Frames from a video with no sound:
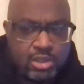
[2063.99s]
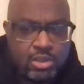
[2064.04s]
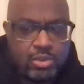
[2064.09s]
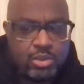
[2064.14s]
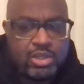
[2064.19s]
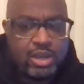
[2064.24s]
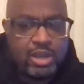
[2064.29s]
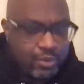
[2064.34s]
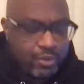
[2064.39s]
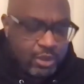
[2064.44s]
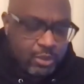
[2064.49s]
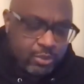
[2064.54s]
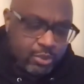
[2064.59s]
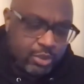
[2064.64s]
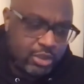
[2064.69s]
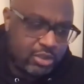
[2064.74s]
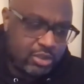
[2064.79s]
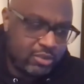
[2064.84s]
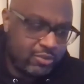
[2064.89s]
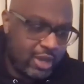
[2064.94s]
You definitely
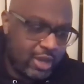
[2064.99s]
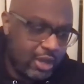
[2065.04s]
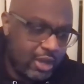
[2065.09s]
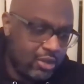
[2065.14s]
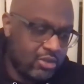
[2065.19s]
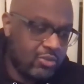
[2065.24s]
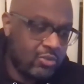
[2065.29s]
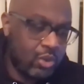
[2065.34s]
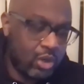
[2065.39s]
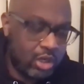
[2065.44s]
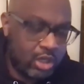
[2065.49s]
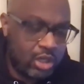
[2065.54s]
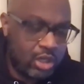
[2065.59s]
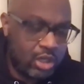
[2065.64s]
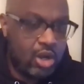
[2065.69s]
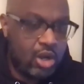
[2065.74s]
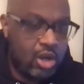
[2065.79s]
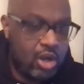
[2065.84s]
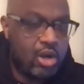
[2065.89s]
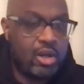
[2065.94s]
preach the values of working
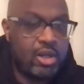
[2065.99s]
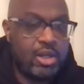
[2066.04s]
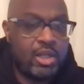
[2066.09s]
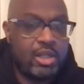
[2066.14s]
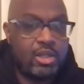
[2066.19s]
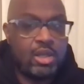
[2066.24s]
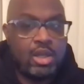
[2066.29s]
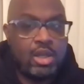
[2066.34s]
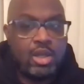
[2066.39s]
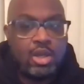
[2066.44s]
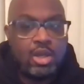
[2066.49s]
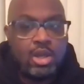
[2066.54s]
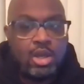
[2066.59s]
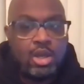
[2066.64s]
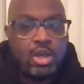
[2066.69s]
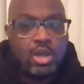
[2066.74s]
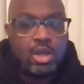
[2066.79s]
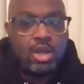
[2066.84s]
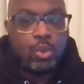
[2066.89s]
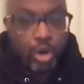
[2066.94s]
hard and
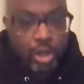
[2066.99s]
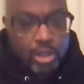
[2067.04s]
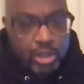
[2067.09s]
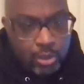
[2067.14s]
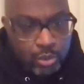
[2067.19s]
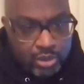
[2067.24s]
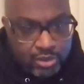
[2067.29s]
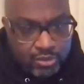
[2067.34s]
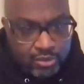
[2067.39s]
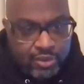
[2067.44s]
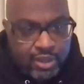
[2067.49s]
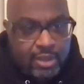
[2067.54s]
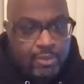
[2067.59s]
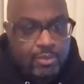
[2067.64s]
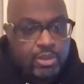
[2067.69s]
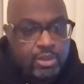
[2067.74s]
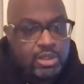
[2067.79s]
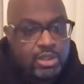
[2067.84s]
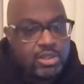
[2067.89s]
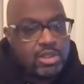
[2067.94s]
working with the
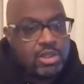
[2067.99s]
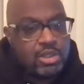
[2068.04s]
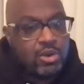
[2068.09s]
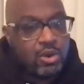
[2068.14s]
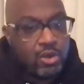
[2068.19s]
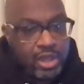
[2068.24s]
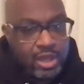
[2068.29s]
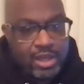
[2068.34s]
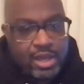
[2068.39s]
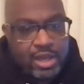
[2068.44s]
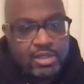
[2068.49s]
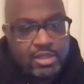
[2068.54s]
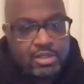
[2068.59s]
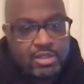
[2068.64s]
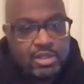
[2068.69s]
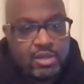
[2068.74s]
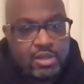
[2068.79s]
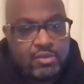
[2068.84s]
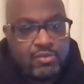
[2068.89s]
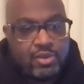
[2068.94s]
families and all that kind of
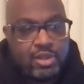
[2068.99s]
stuff.